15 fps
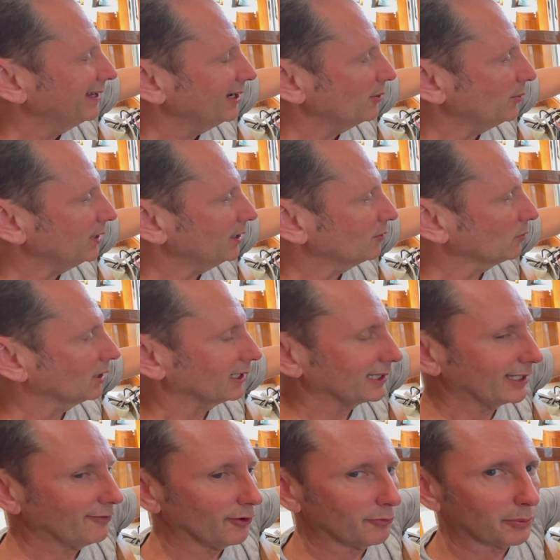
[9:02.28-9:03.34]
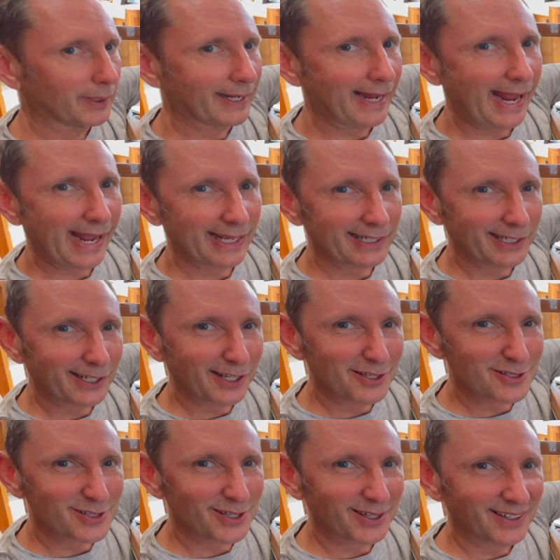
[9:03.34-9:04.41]
we didn't want to leave everybody hanging
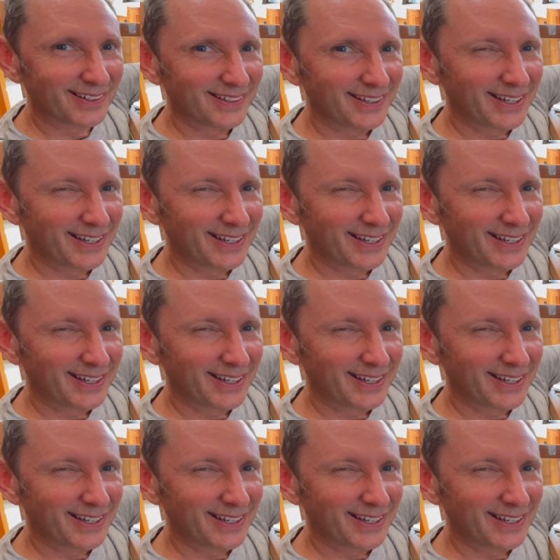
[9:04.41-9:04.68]
as to